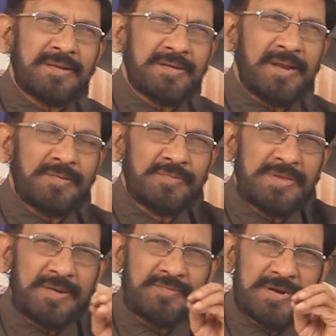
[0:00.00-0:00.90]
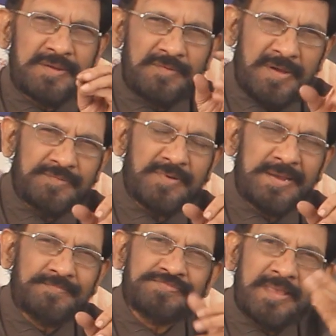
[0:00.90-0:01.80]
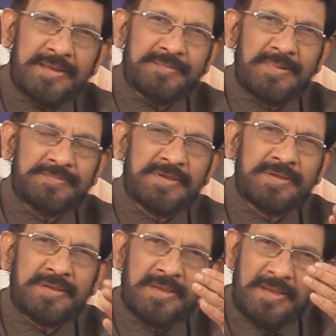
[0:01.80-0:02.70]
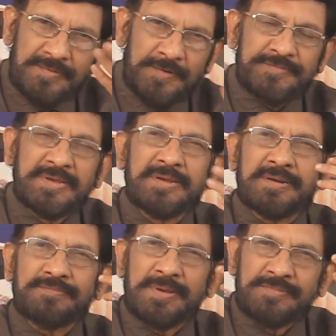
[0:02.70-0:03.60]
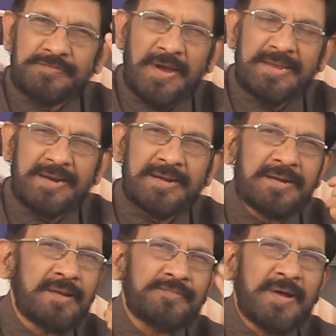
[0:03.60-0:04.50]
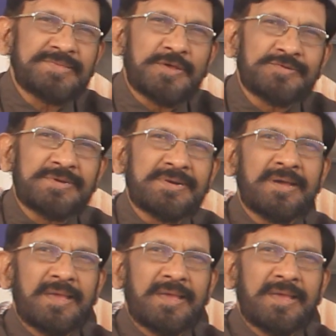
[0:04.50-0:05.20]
Now we are working for 5. It may be 50, it may be 500 or 5000.